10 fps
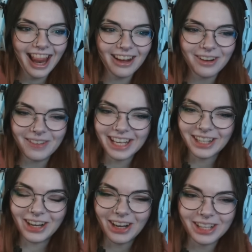Oh my
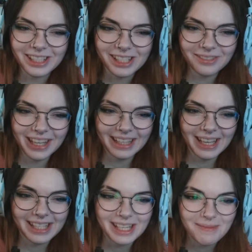God, so many
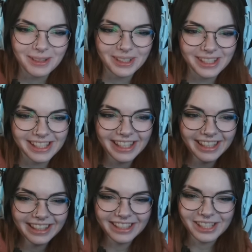lightsabers.
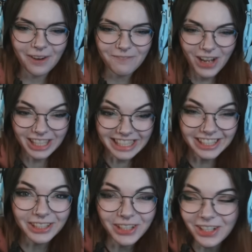That's so fucking
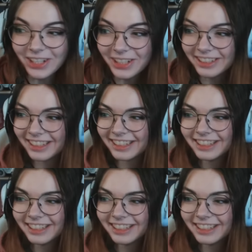cool.